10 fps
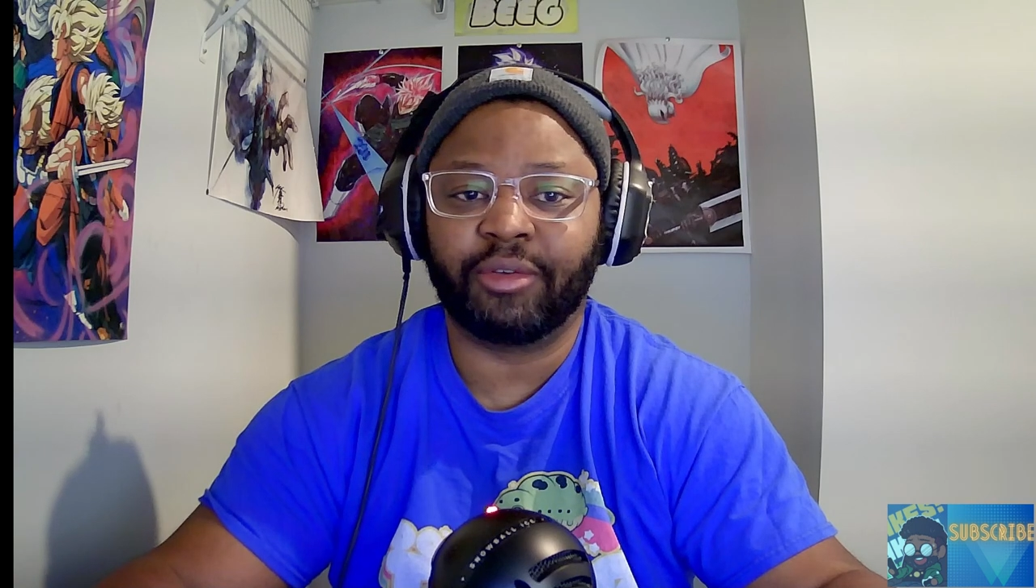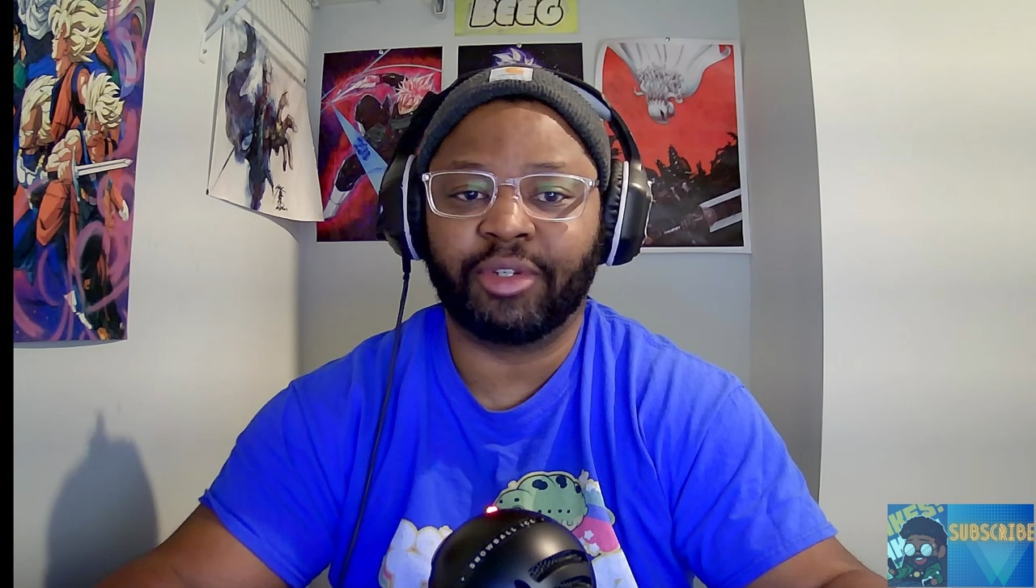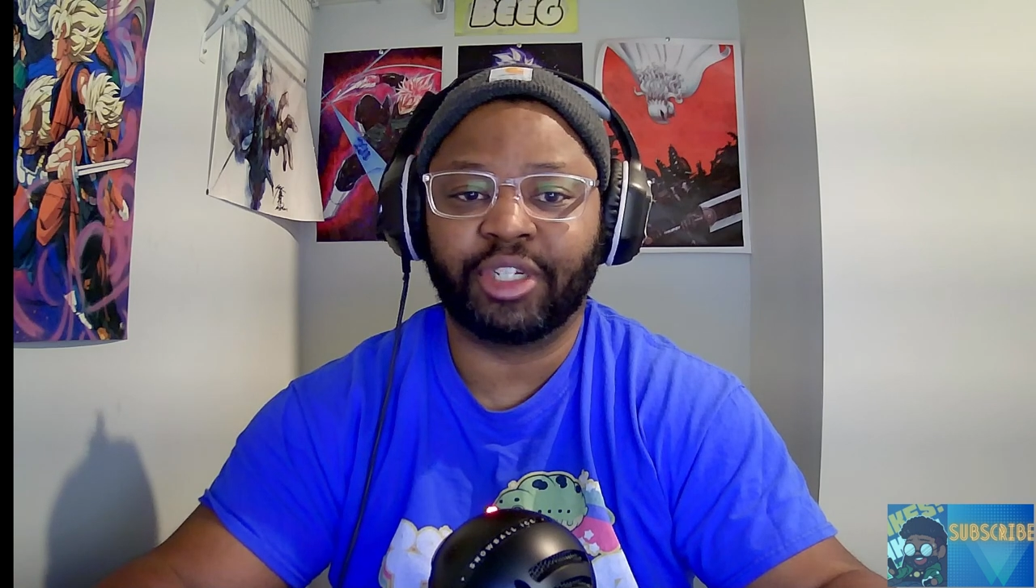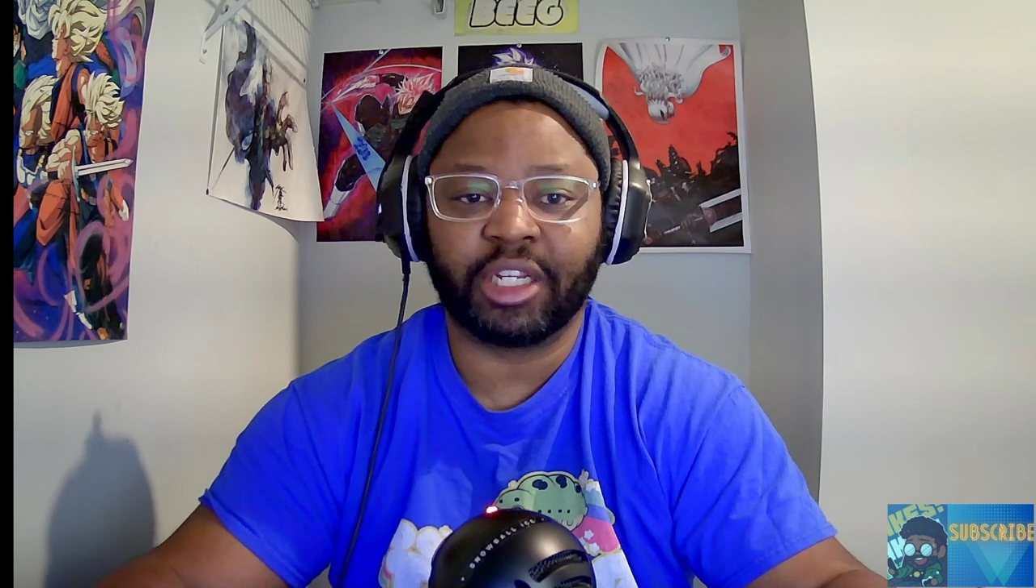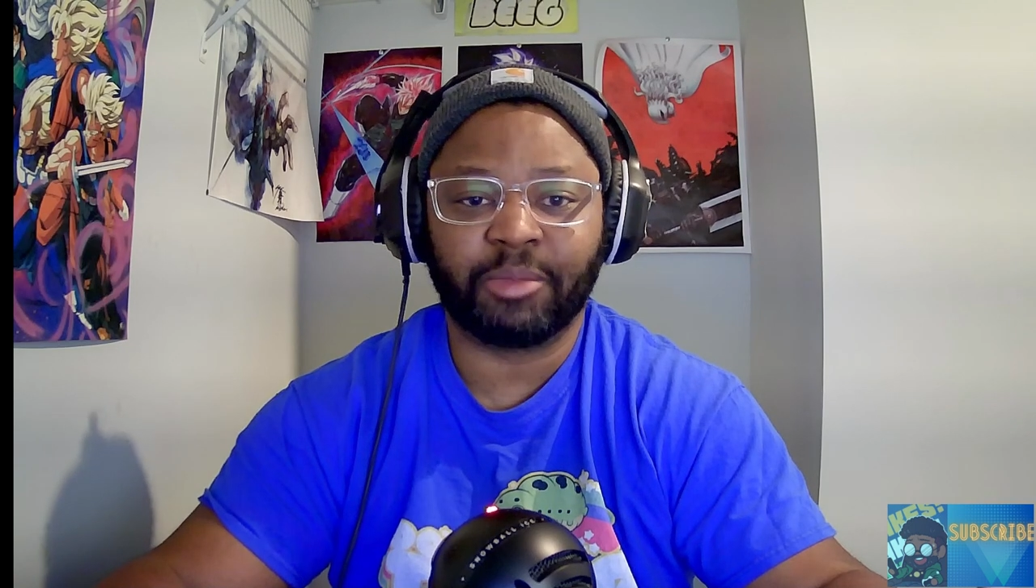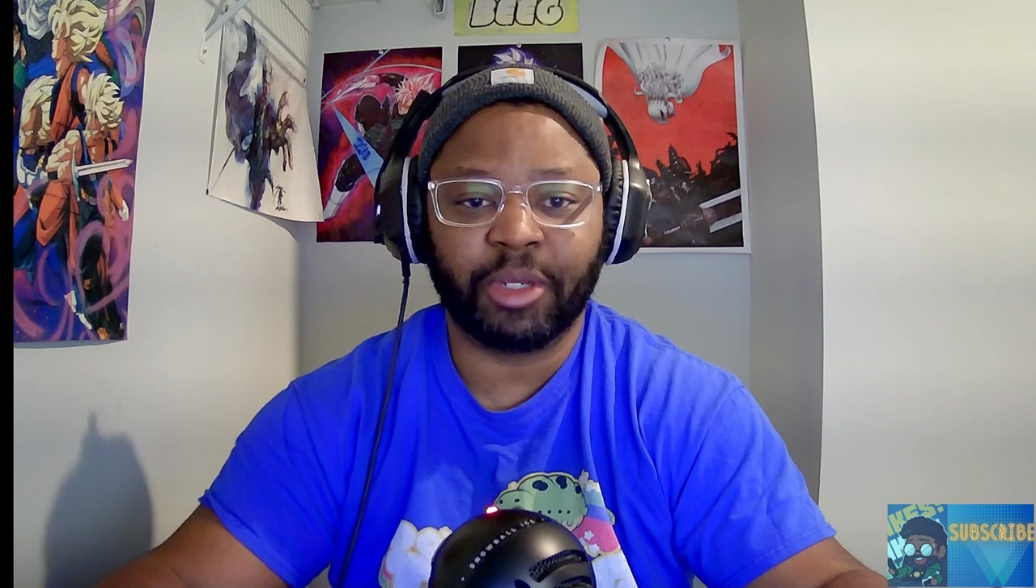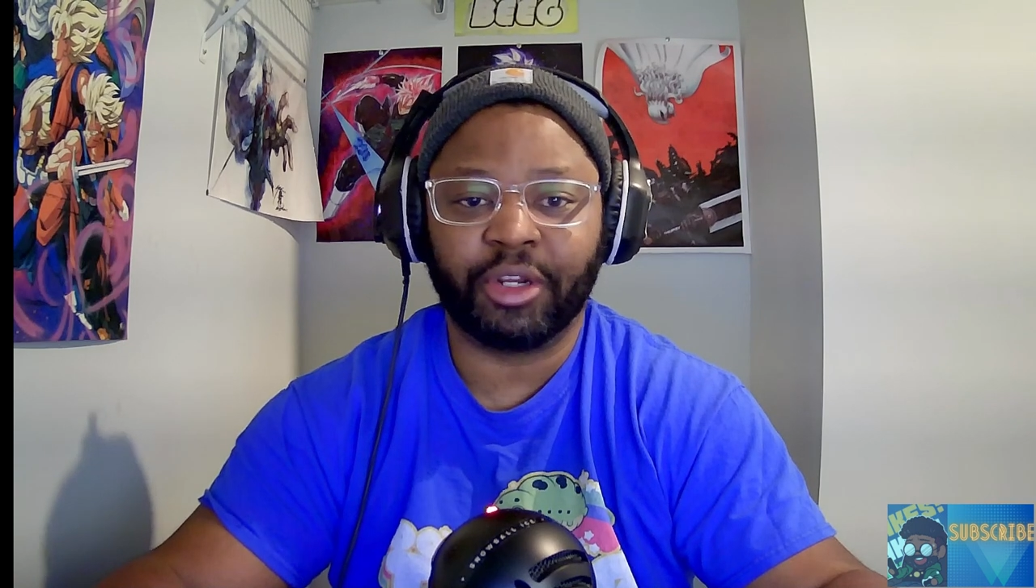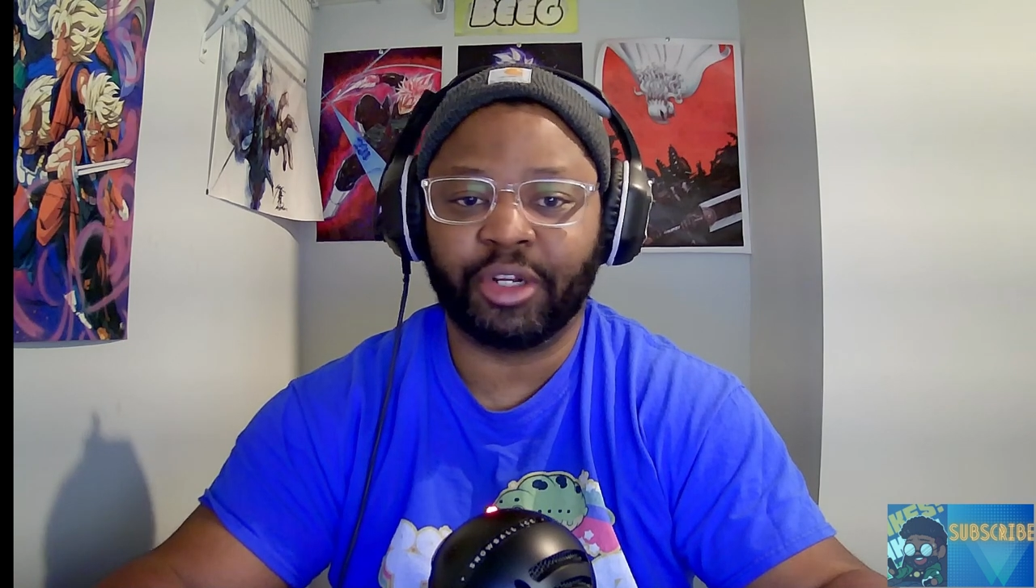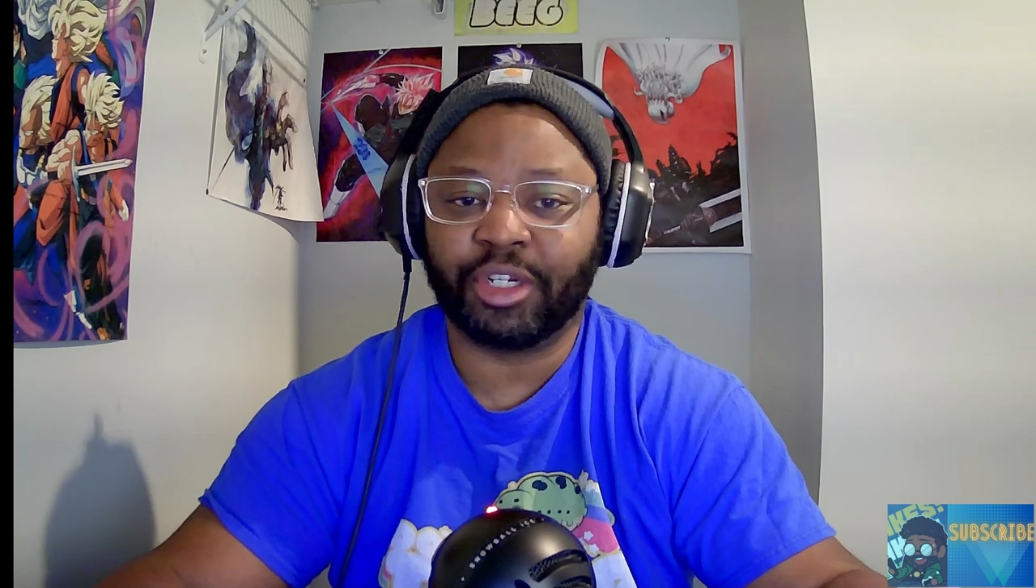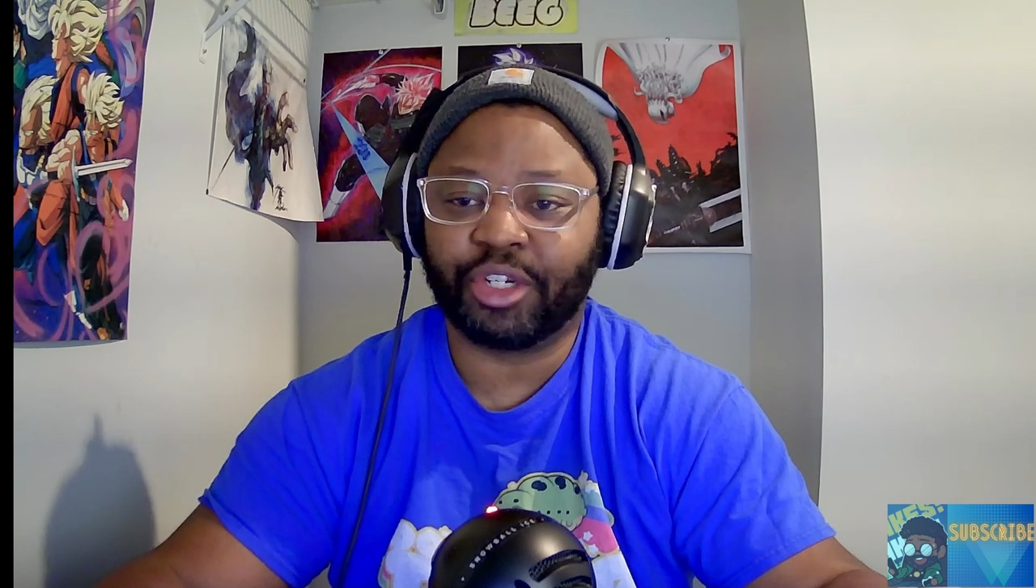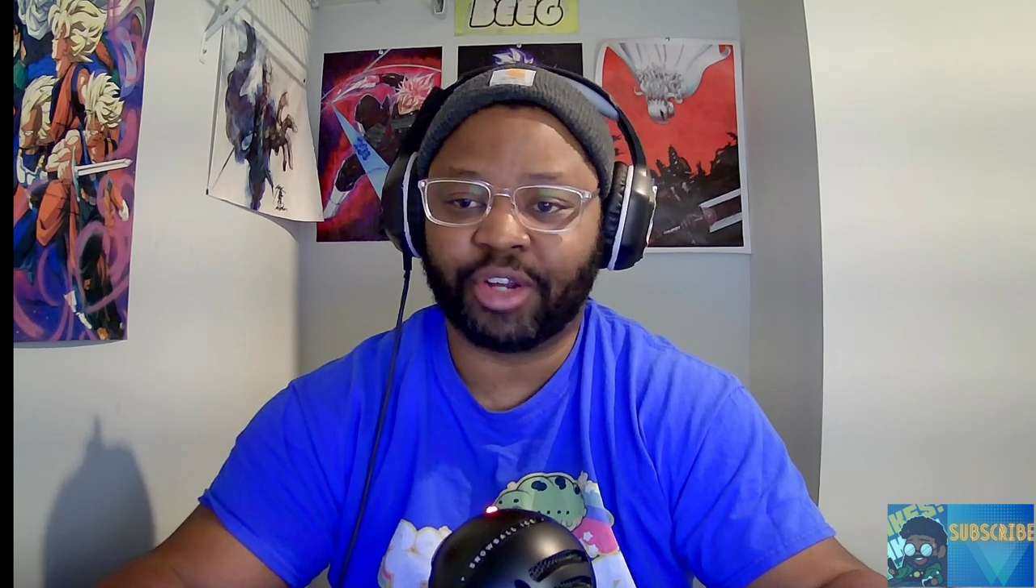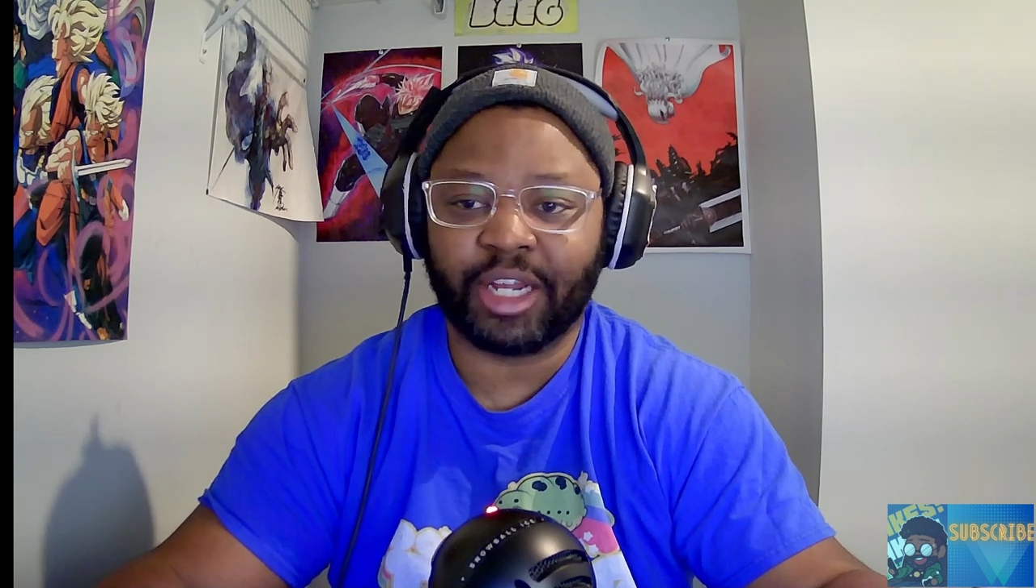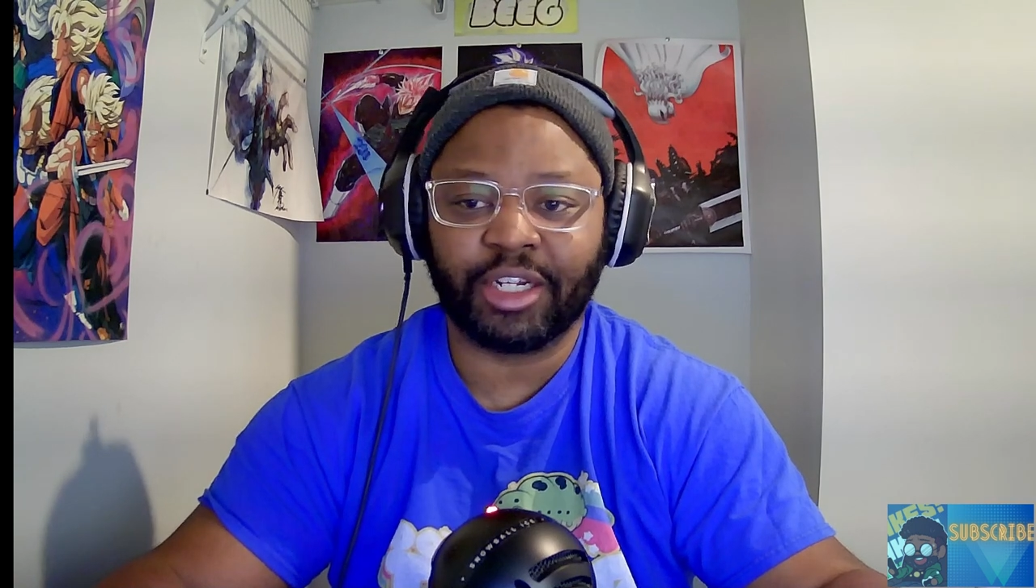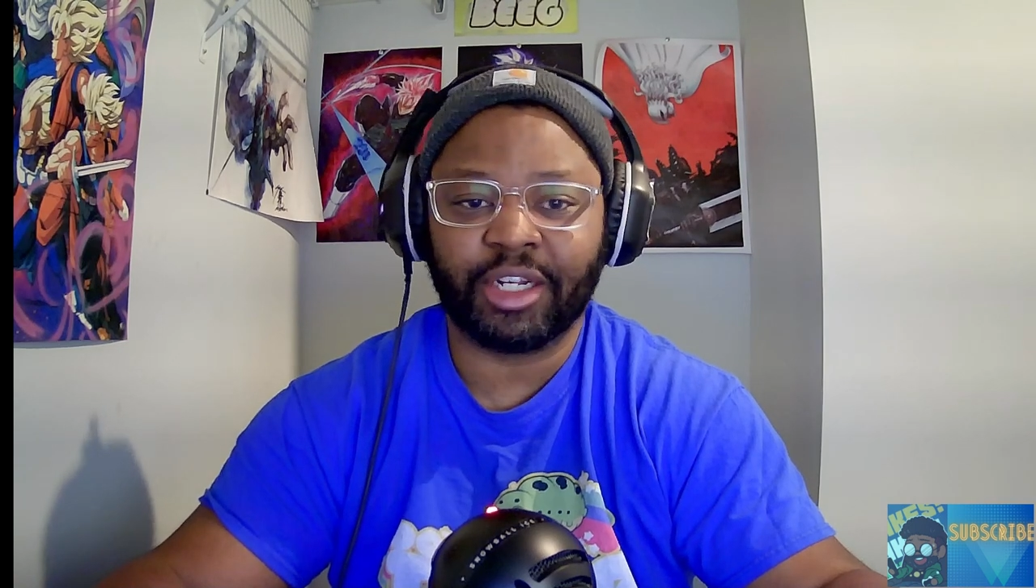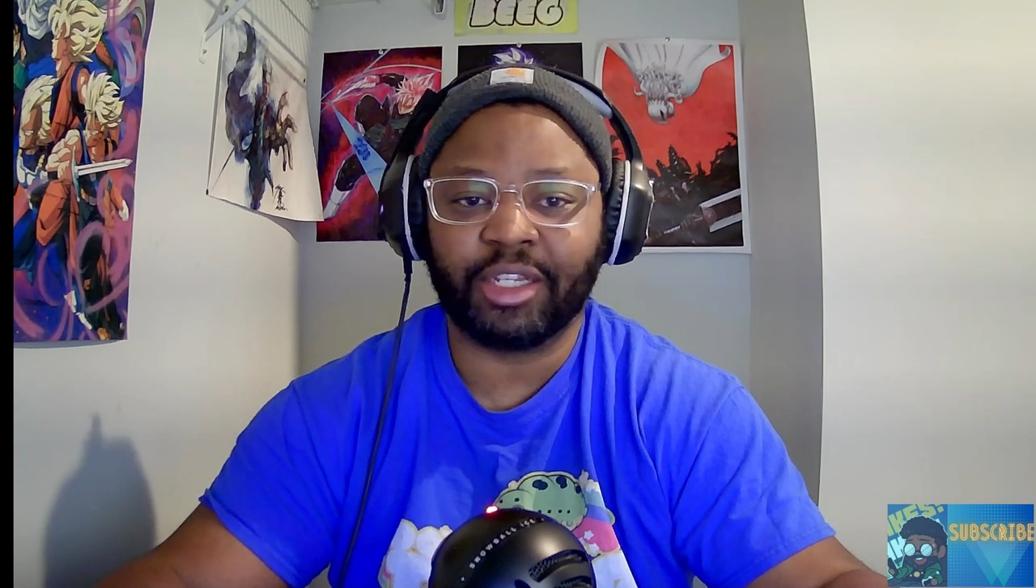Shakespearean
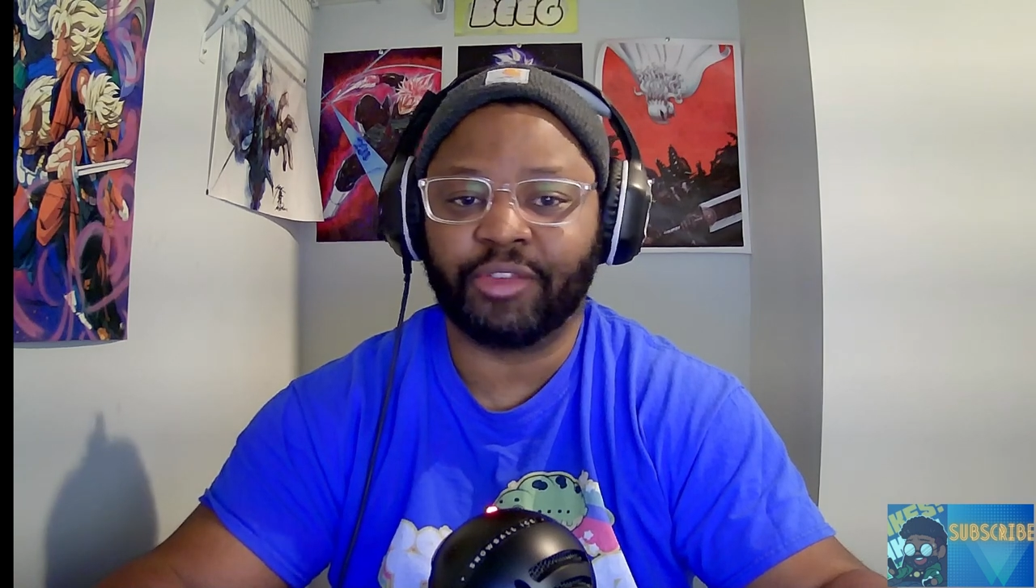tragedies,